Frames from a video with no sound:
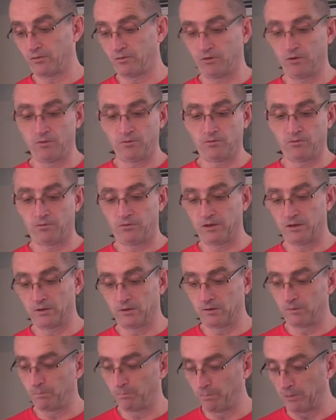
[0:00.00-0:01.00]
if you
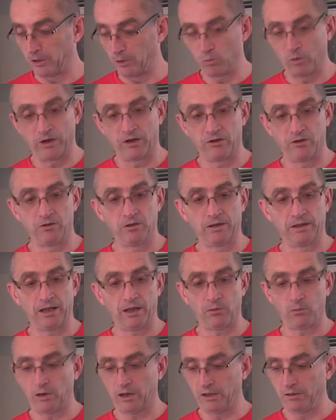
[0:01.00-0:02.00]
feel you want to do it
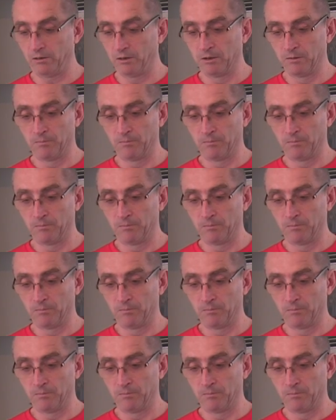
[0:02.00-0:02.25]
that way.